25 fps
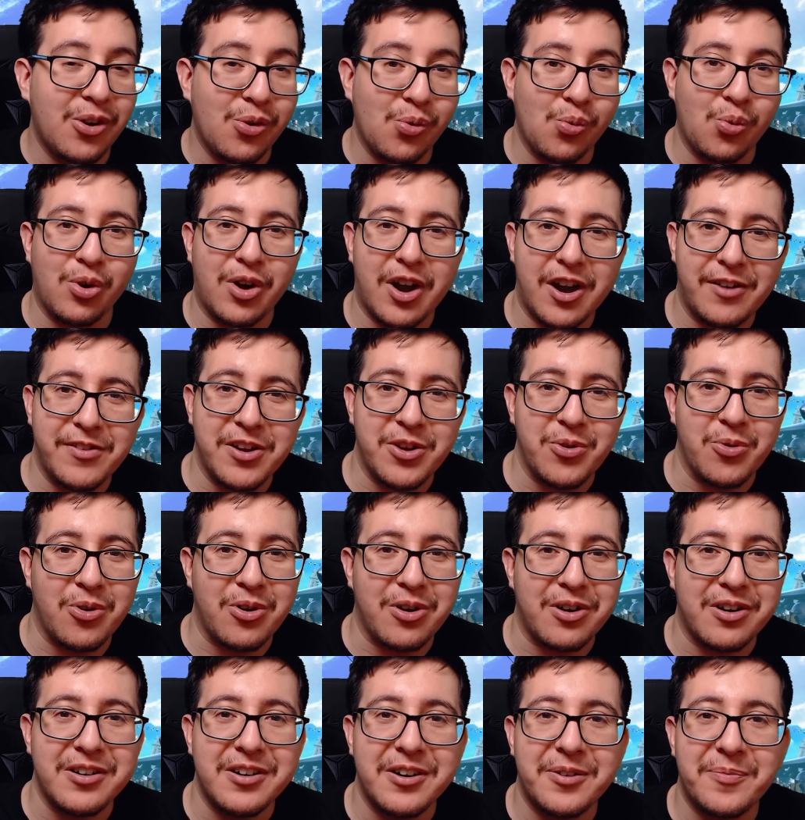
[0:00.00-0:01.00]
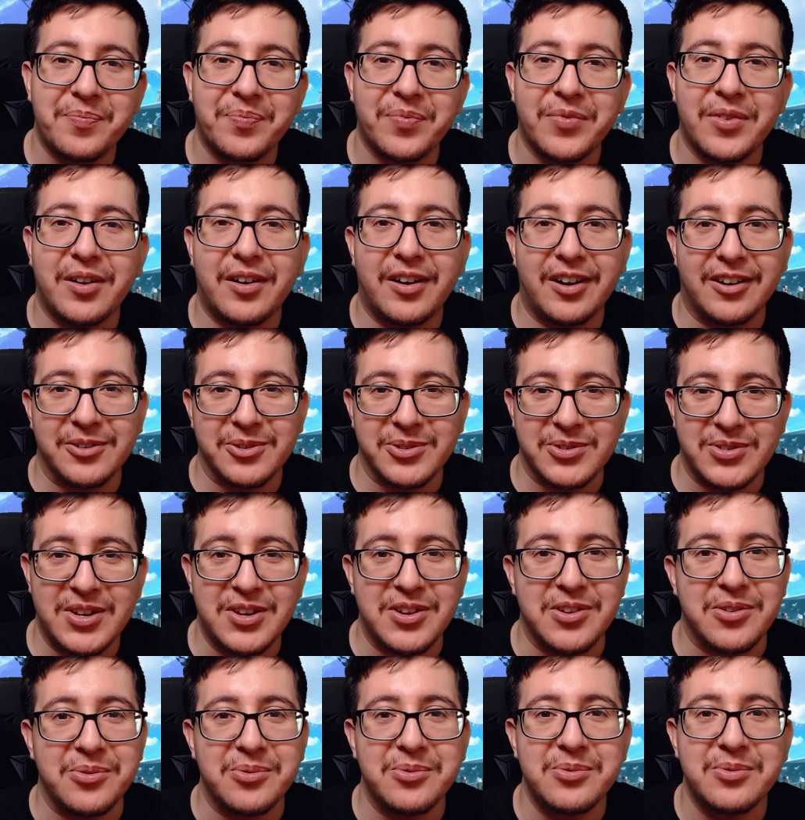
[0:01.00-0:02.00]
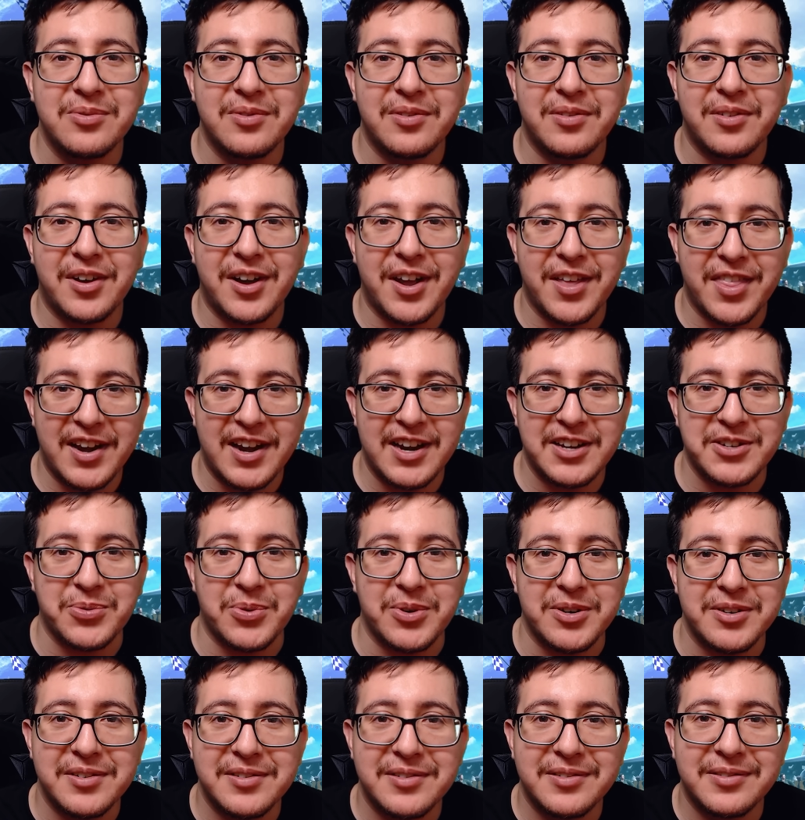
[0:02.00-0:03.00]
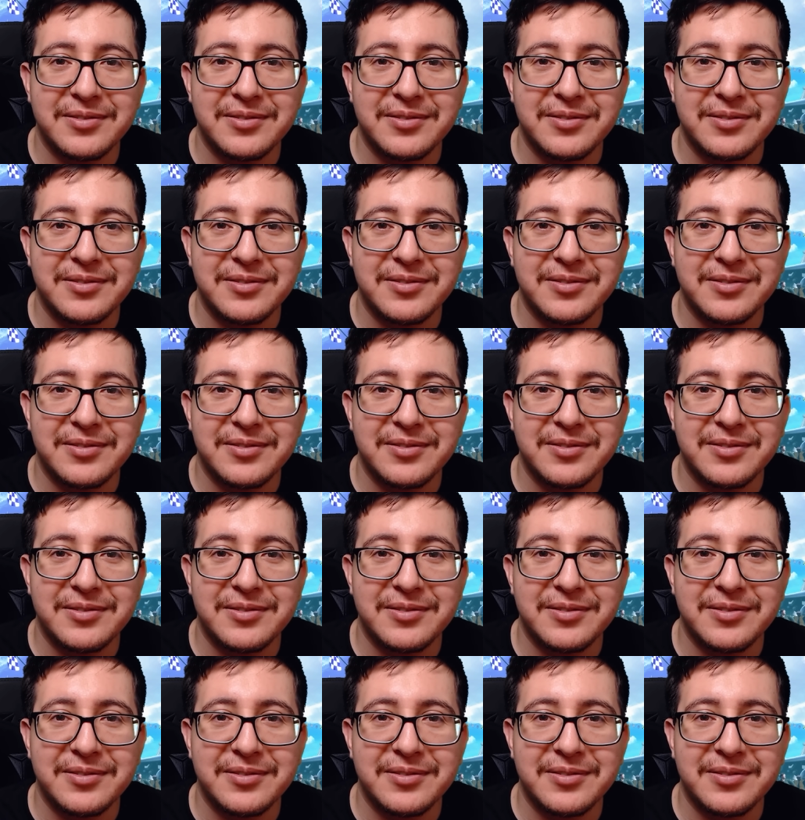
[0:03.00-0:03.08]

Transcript: wherever you are. I'll see you in the next one.